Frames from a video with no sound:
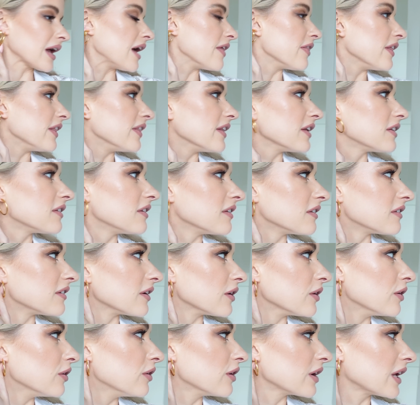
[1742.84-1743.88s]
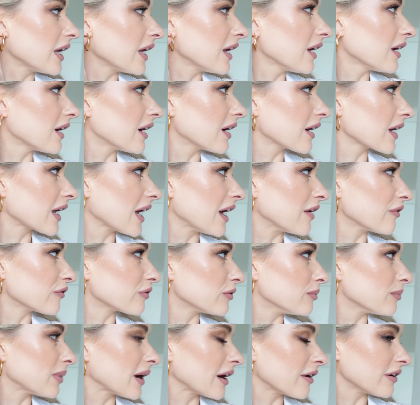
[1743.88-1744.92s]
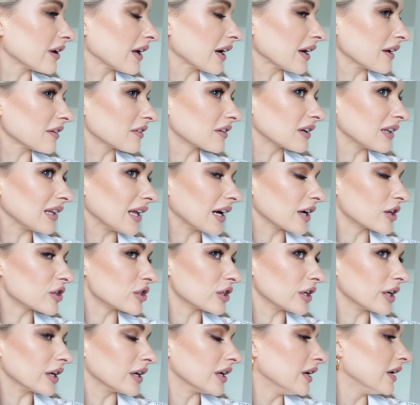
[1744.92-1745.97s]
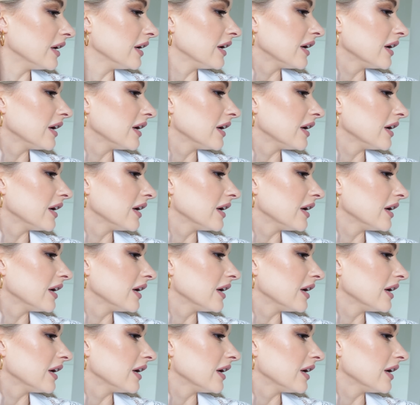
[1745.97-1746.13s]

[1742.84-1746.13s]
And then this is the Huggy, again from Paradise Collection.